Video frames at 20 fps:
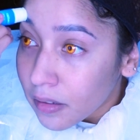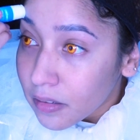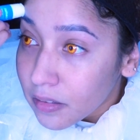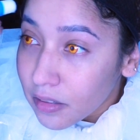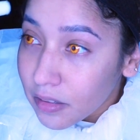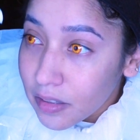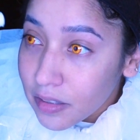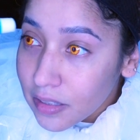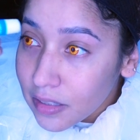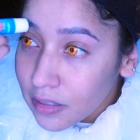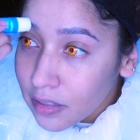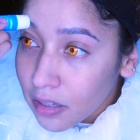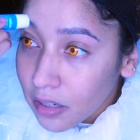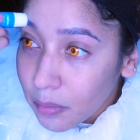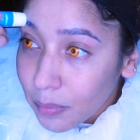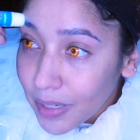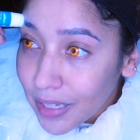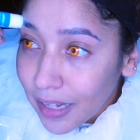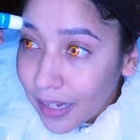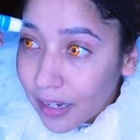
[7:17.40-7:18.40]
So this is going
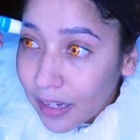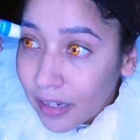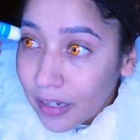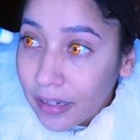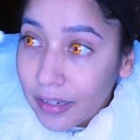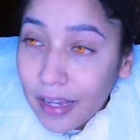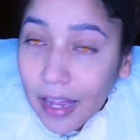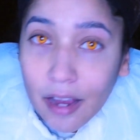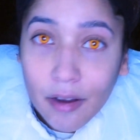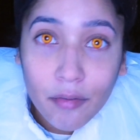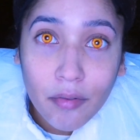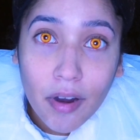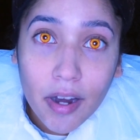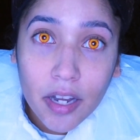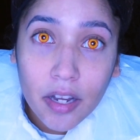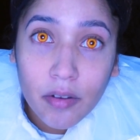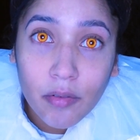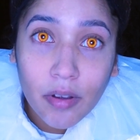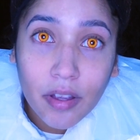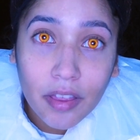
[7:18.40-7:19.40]
to be like a get
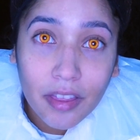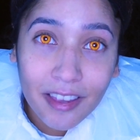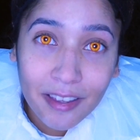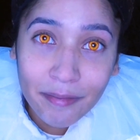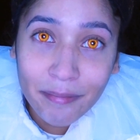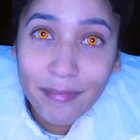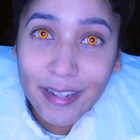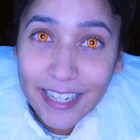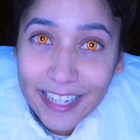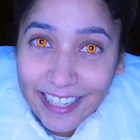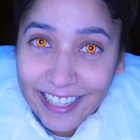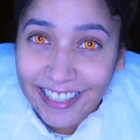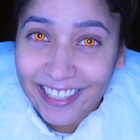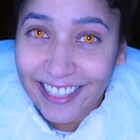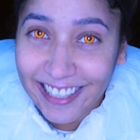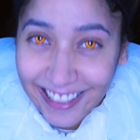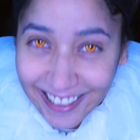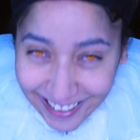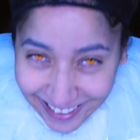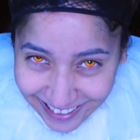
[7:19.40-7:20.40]
ready with me
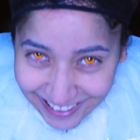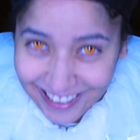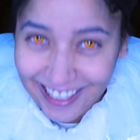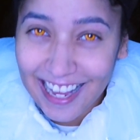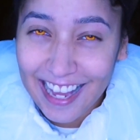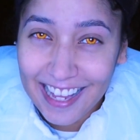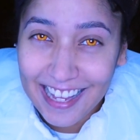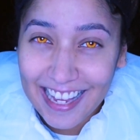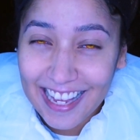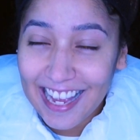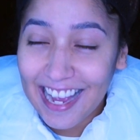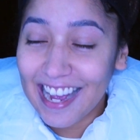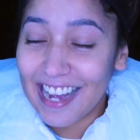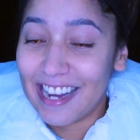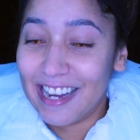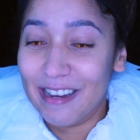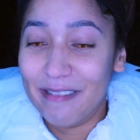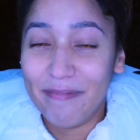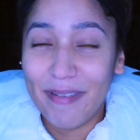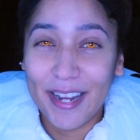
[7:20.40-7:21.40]

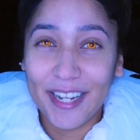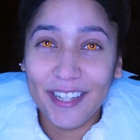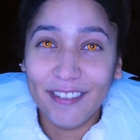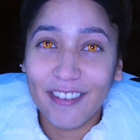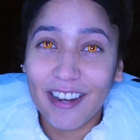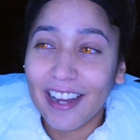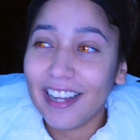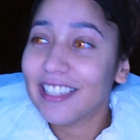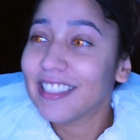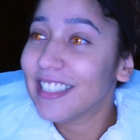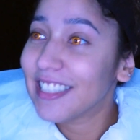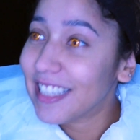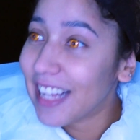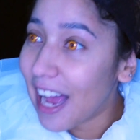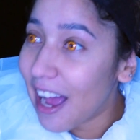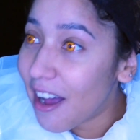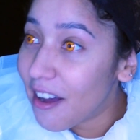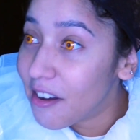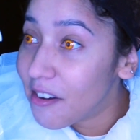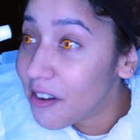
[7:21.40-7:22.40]
Pennywise
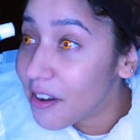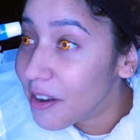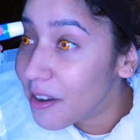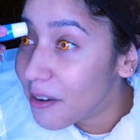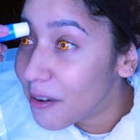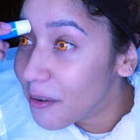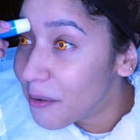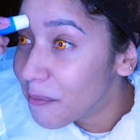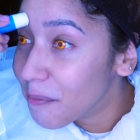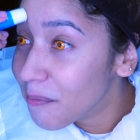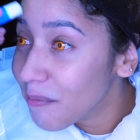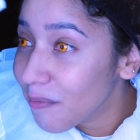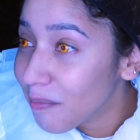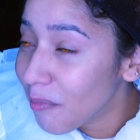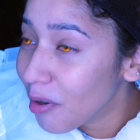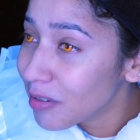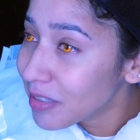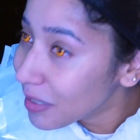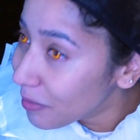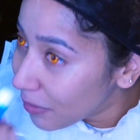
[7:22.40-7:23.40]
style,
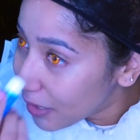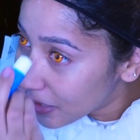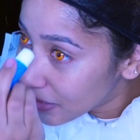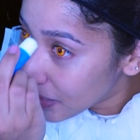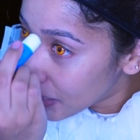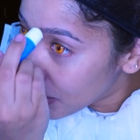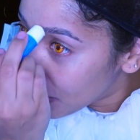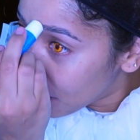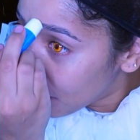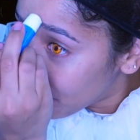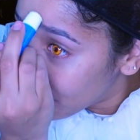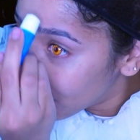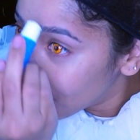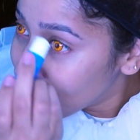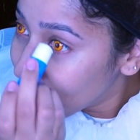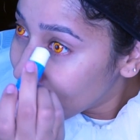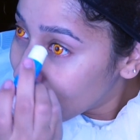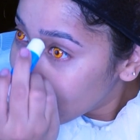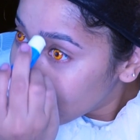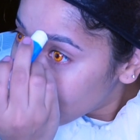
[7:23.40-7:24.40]
mostly because I don't
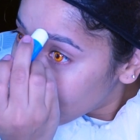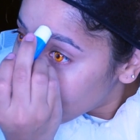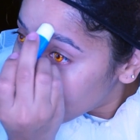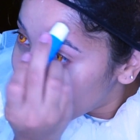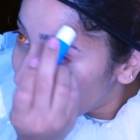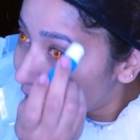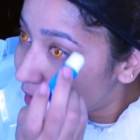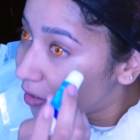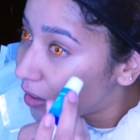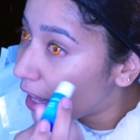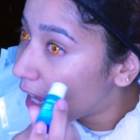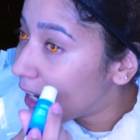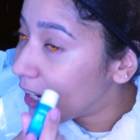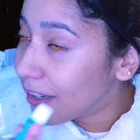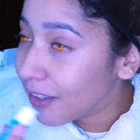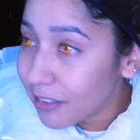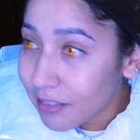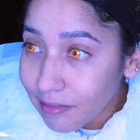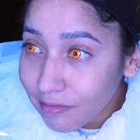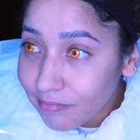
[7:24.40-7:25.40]
feel
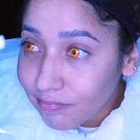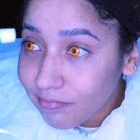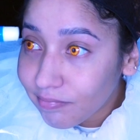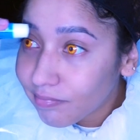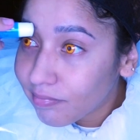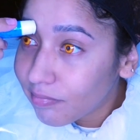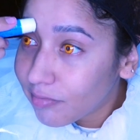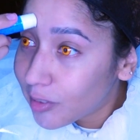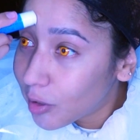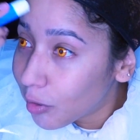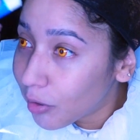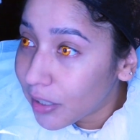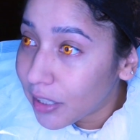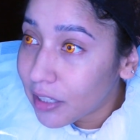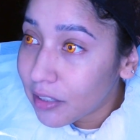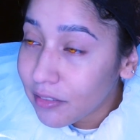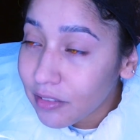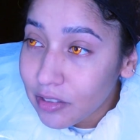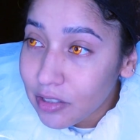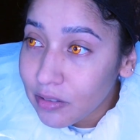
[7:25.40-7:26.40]
like
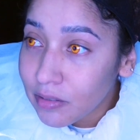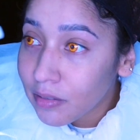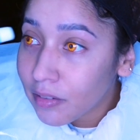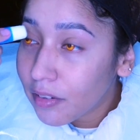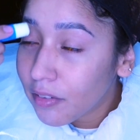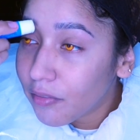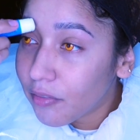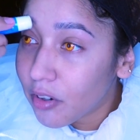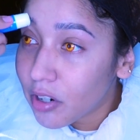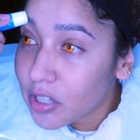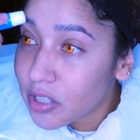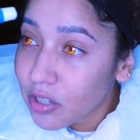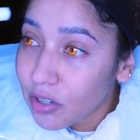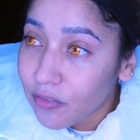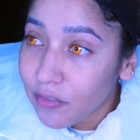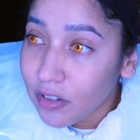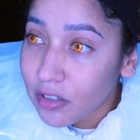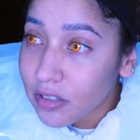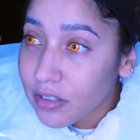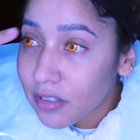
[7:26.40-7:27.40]
doing
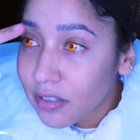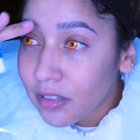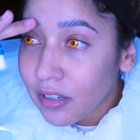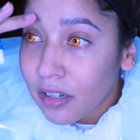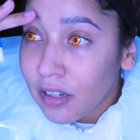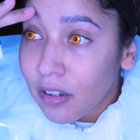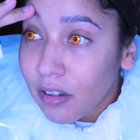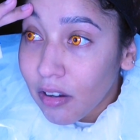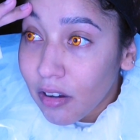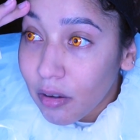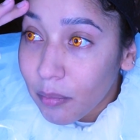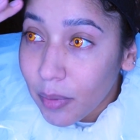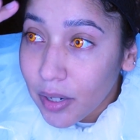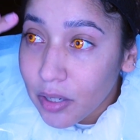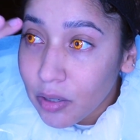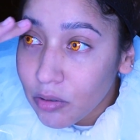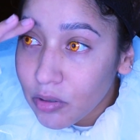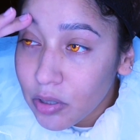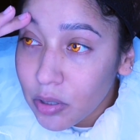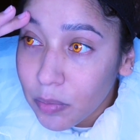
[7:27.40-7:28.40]
voiceovers. All my
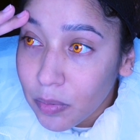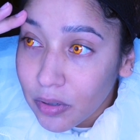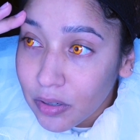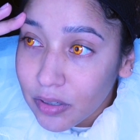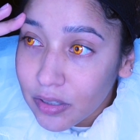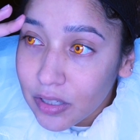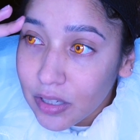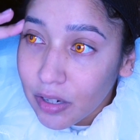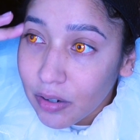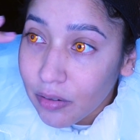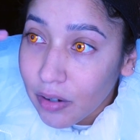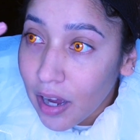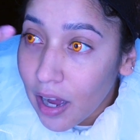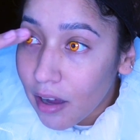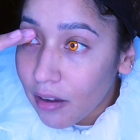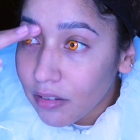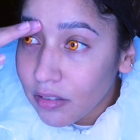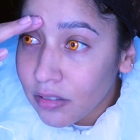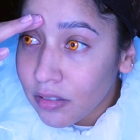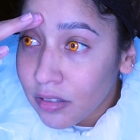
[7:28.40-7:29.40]
YouTubers know
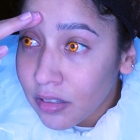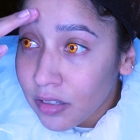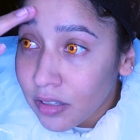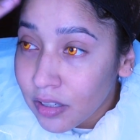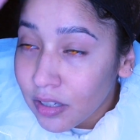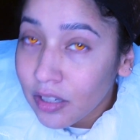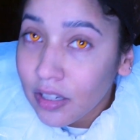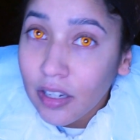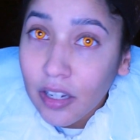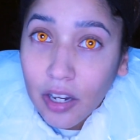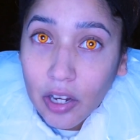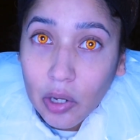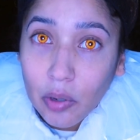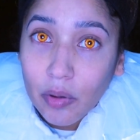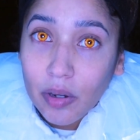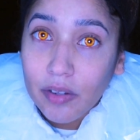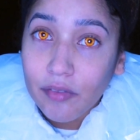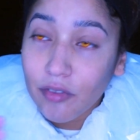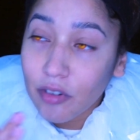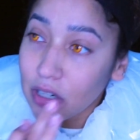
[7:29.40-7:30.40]
how
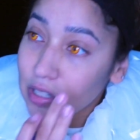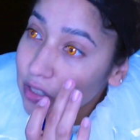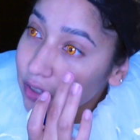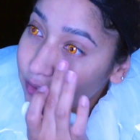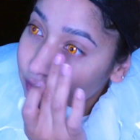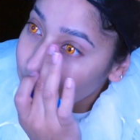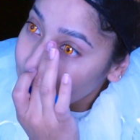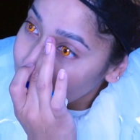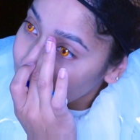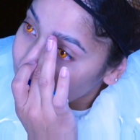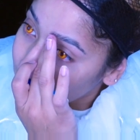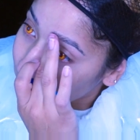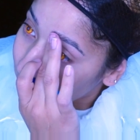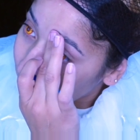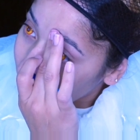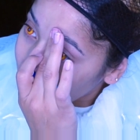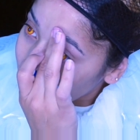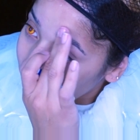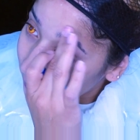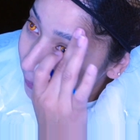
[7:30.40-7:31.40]
annoying voiceovers can
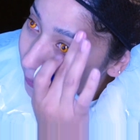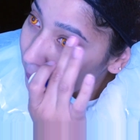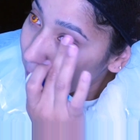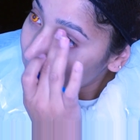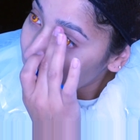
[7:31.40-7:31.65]
be.